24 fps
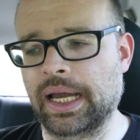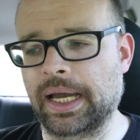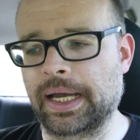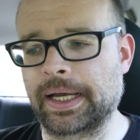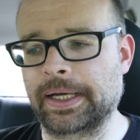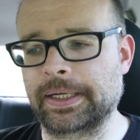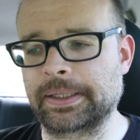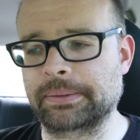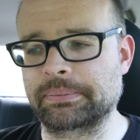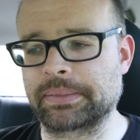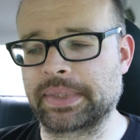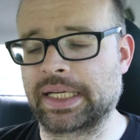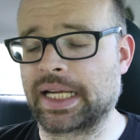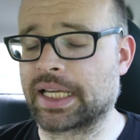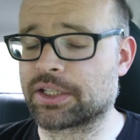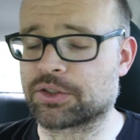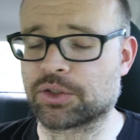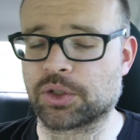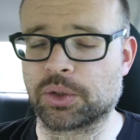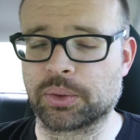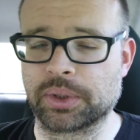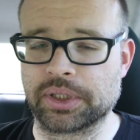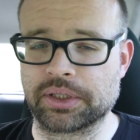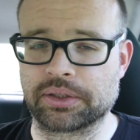And
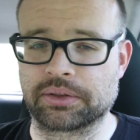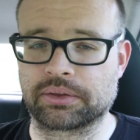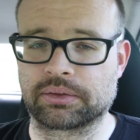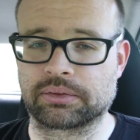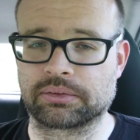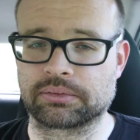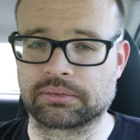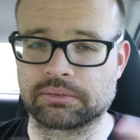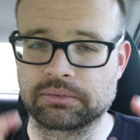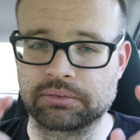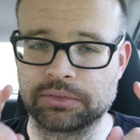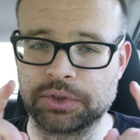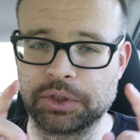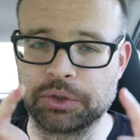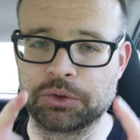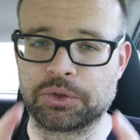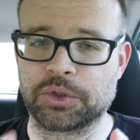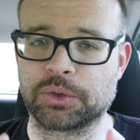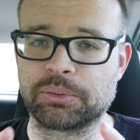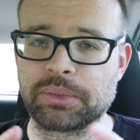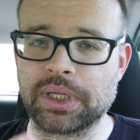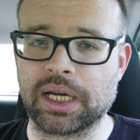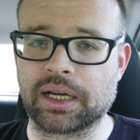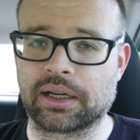as always,
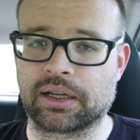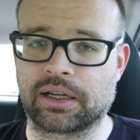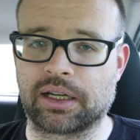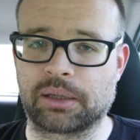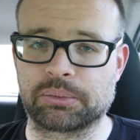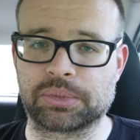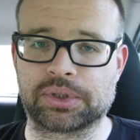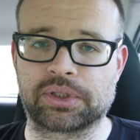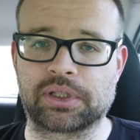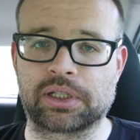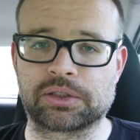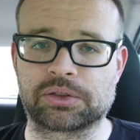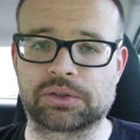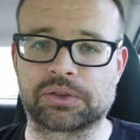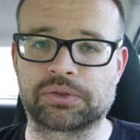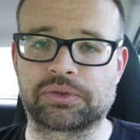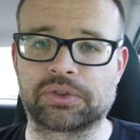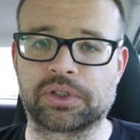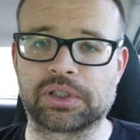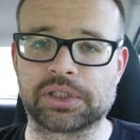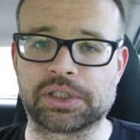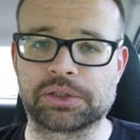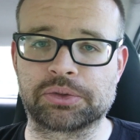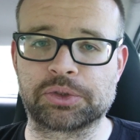
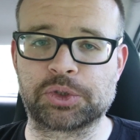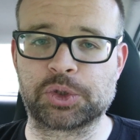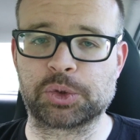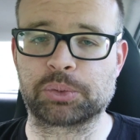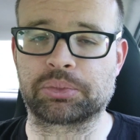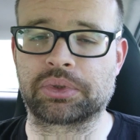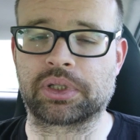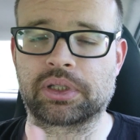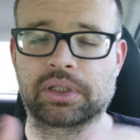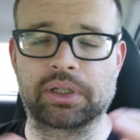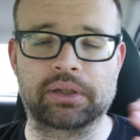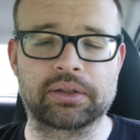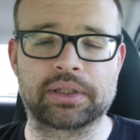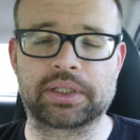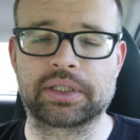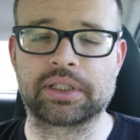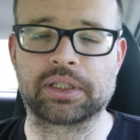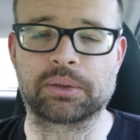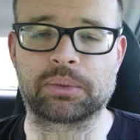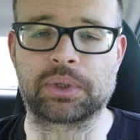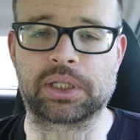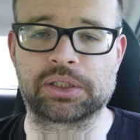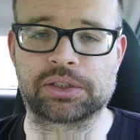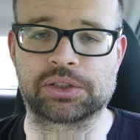youtube.com/thefallseries. You're probably already
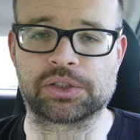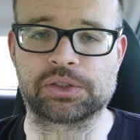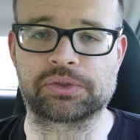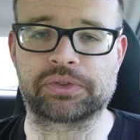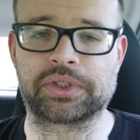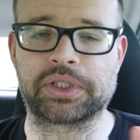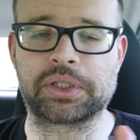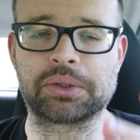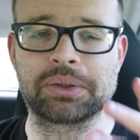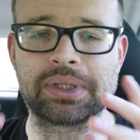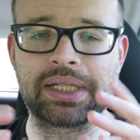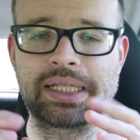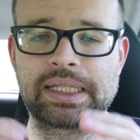here watching this video.